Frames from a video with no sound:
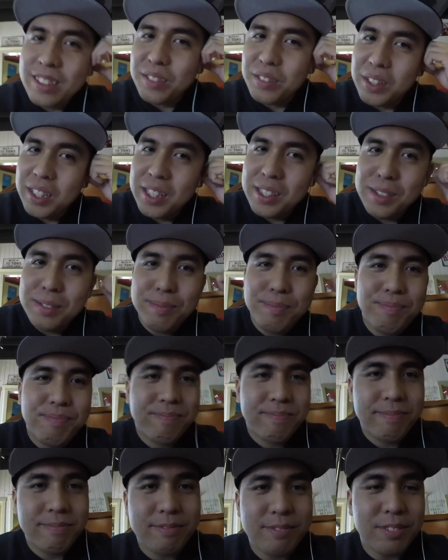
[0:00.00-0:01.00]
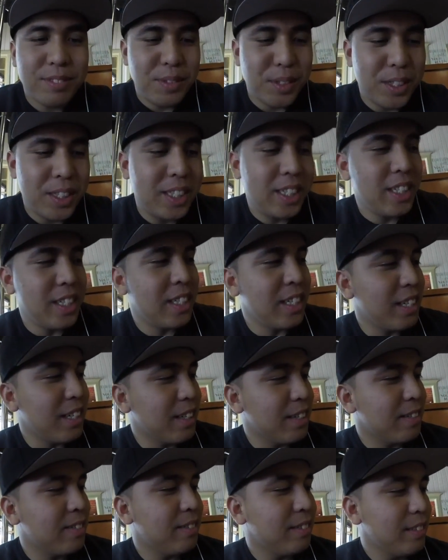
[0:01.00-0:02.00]
well, we're done
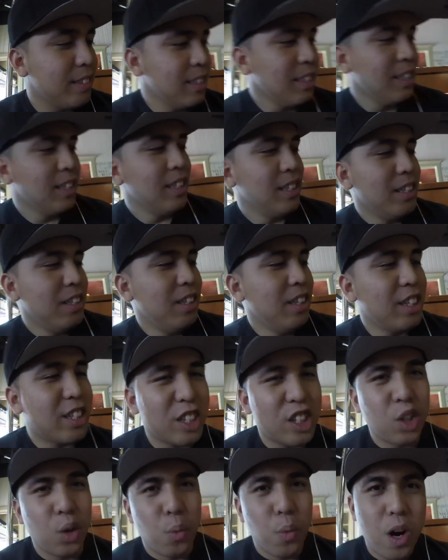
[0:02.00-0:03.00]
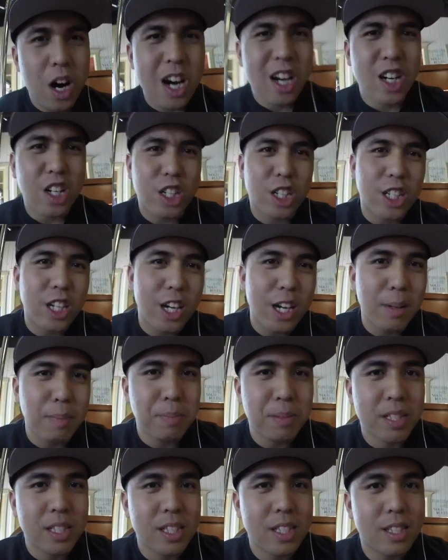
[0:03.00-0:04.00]
here. Look at the water
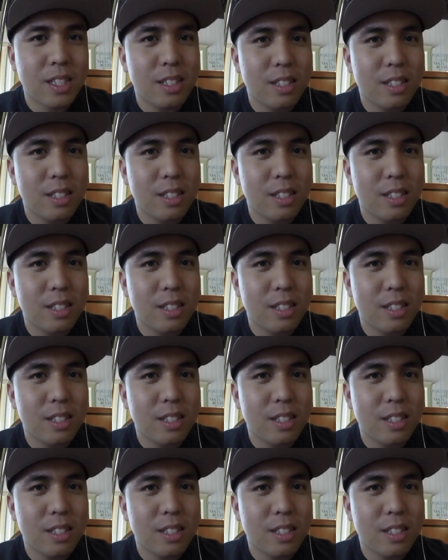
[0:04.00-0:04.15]
cups.